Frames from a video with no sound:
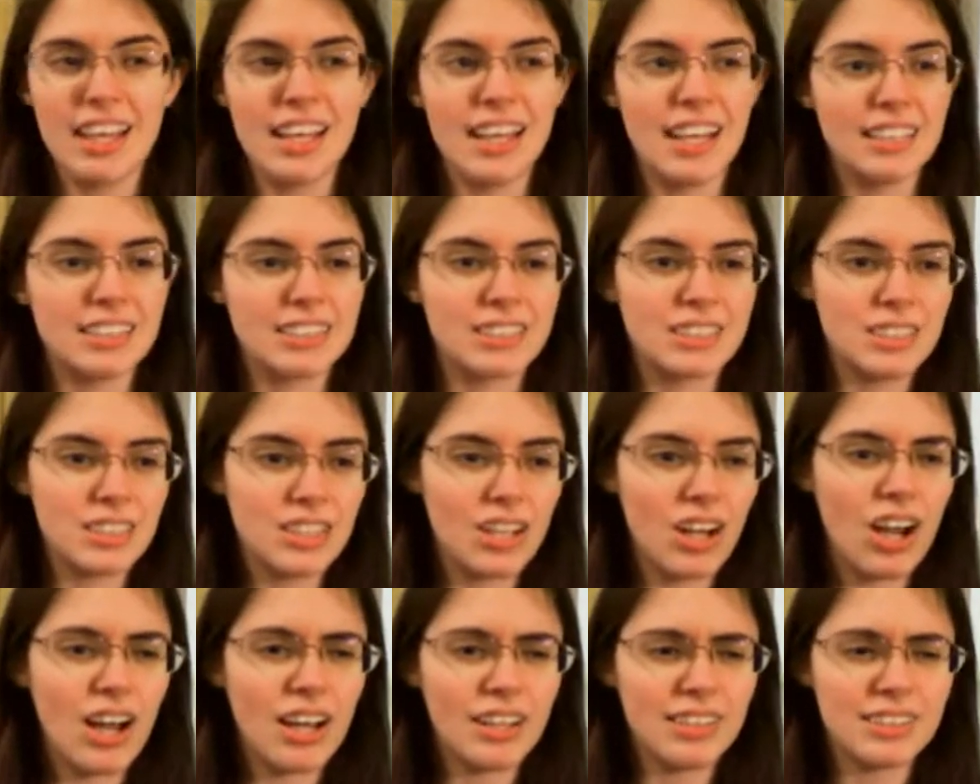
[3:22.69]
It's
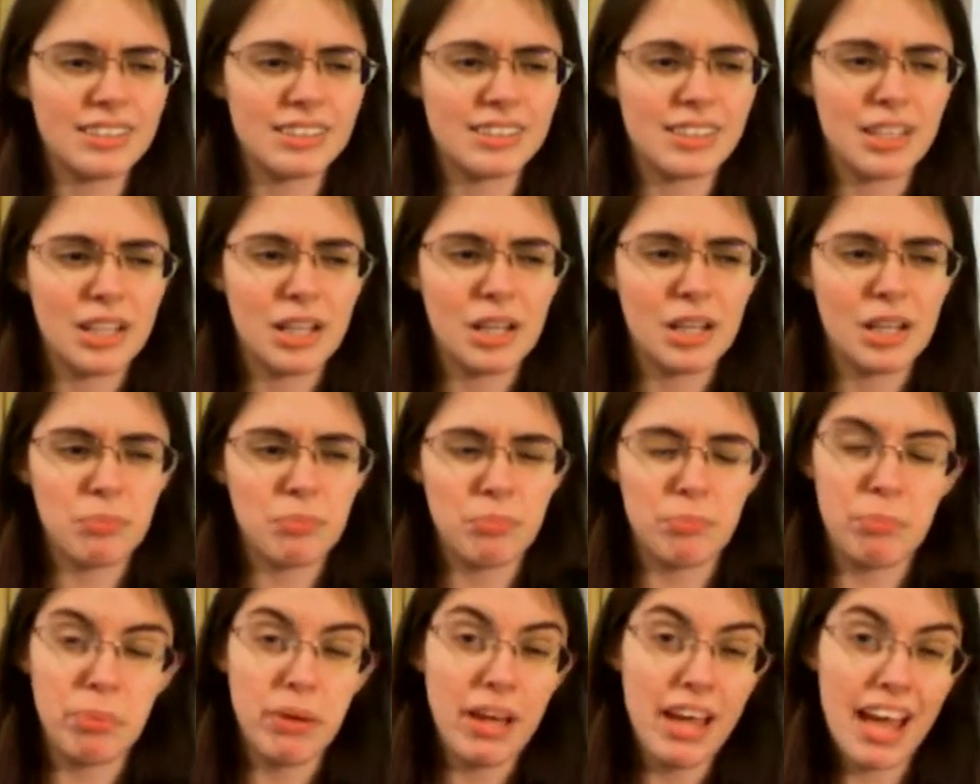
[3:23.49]
not
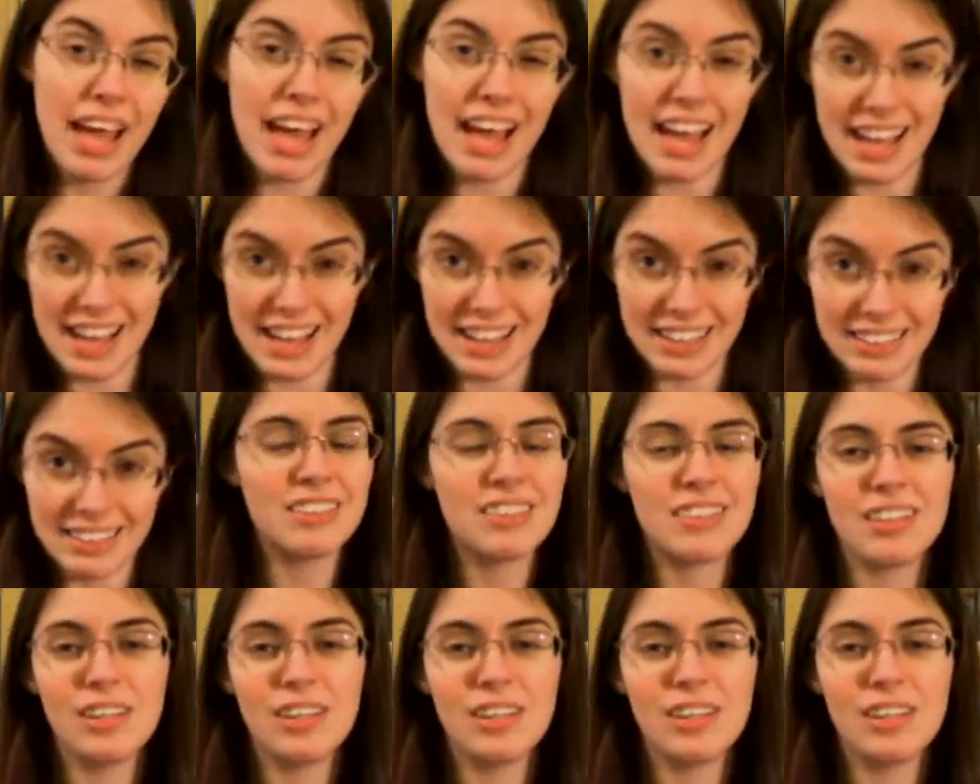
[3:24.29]
bad,